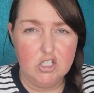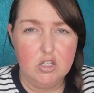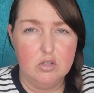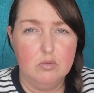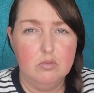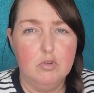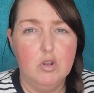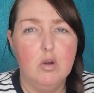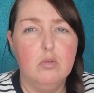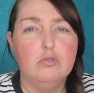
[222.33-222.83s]
So
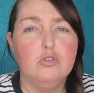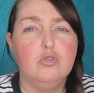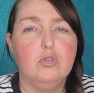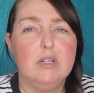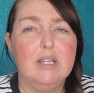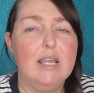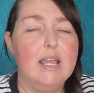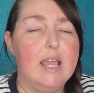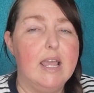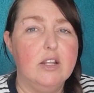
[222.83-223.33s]
they were always
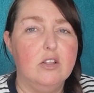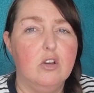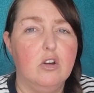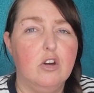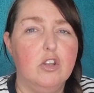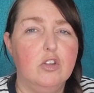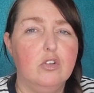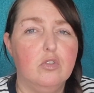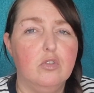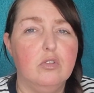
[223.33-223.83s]
going to edit
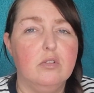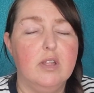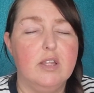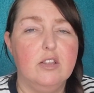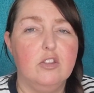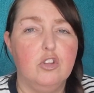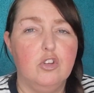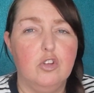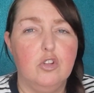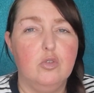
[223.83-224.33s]
her to look
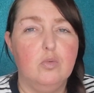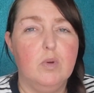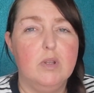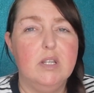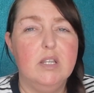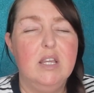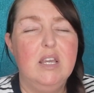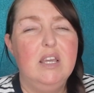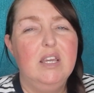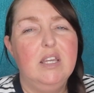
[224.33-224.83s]
like the good
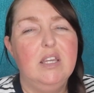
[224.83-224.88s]
one,